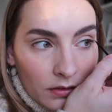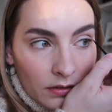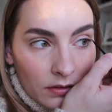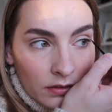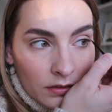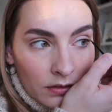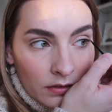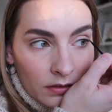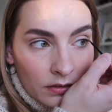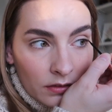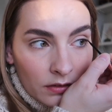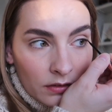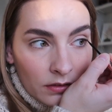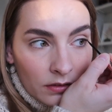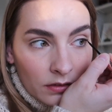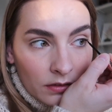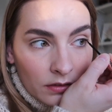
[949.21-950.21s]

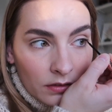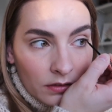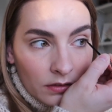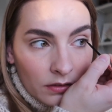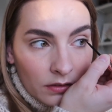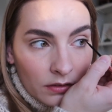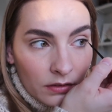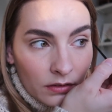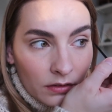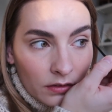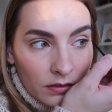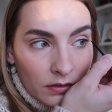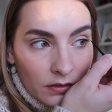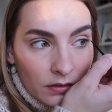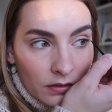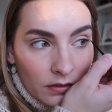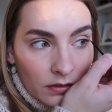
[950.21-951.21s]

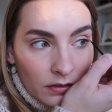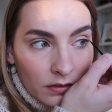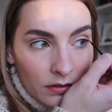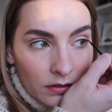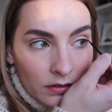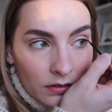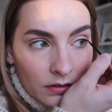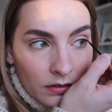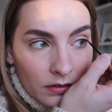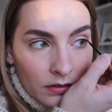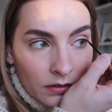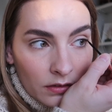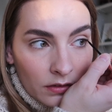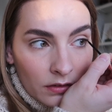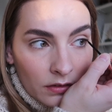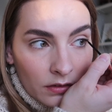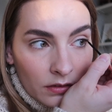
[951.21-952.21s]

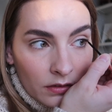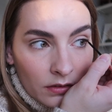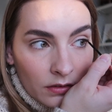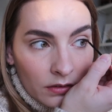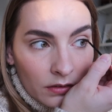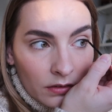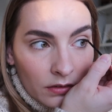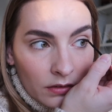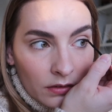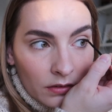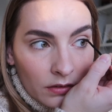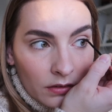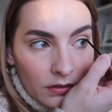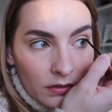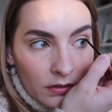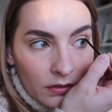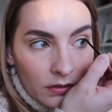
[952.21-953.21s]

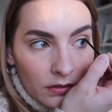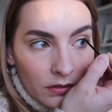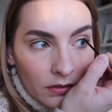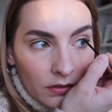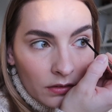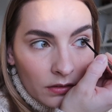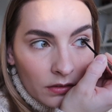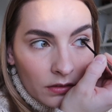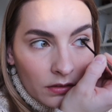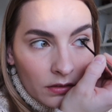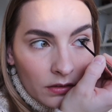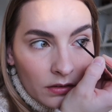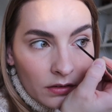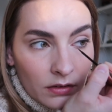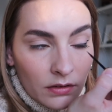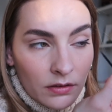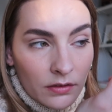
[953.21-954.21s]

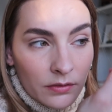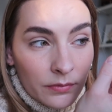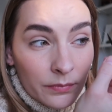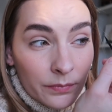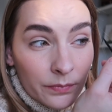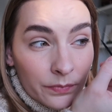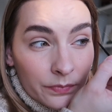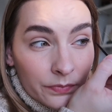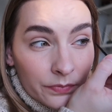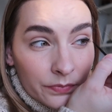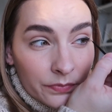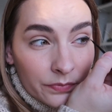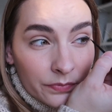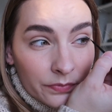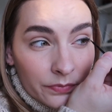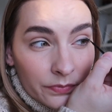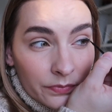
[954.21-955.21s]

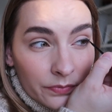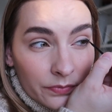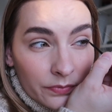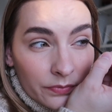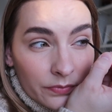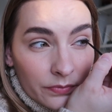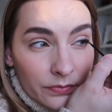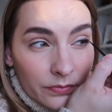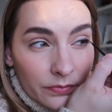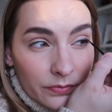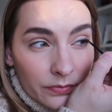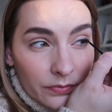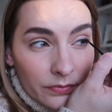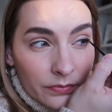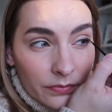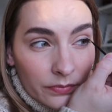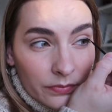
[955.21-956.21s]

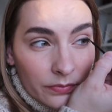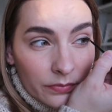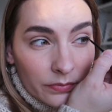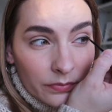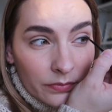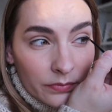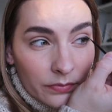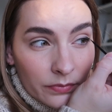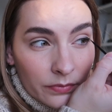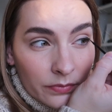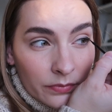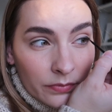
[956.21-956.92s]
(no one is talking)